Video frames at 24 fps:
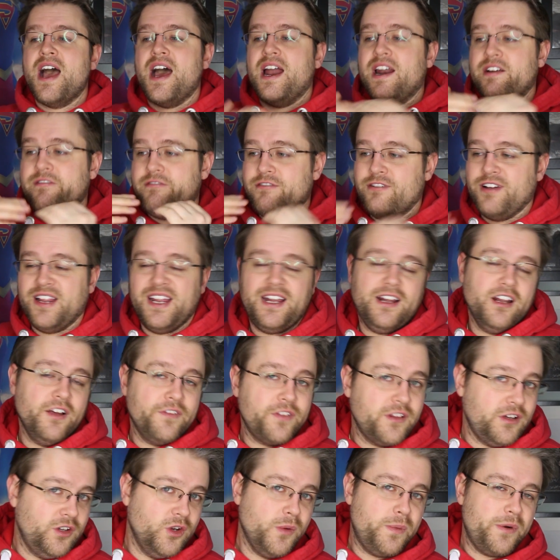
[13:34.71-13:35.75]
And I really
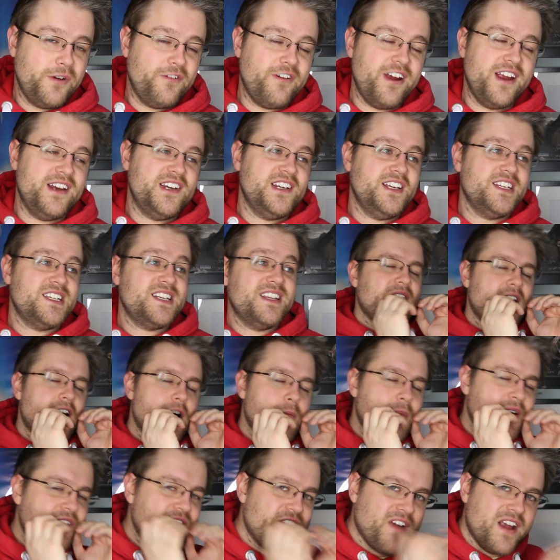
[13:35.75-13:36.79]
love the Lupinrangers. They
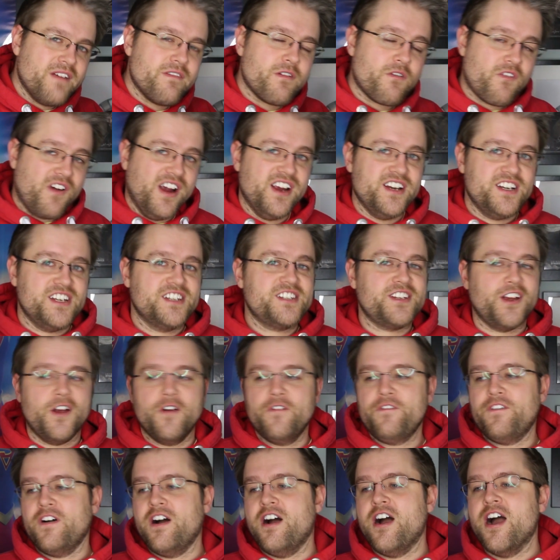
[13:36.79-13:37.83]
are my favorite Rangers
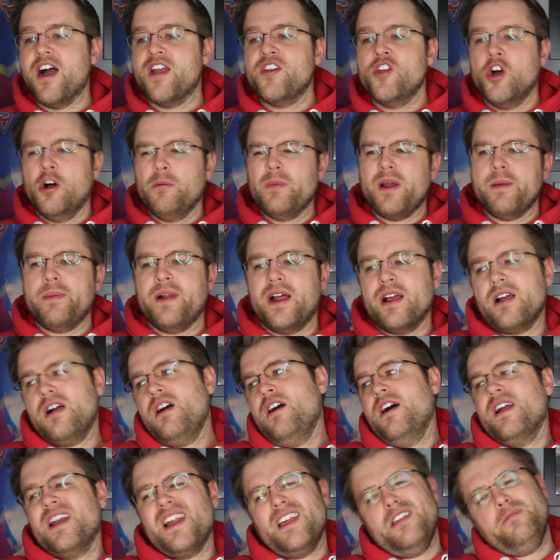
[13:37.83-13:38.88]
so far. Normally I'd be like,
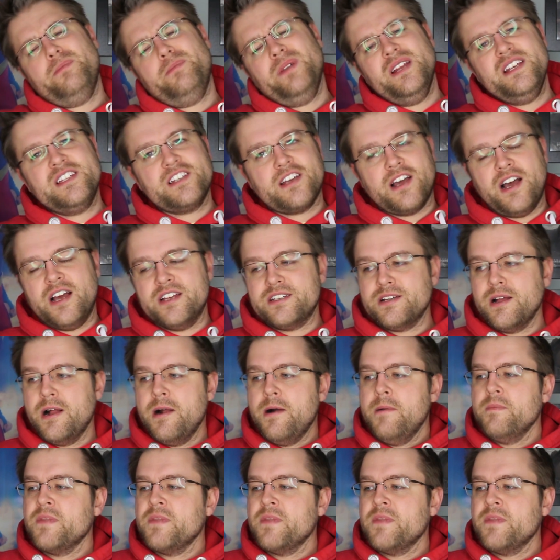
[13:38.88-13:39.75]
oh, I like the police guys.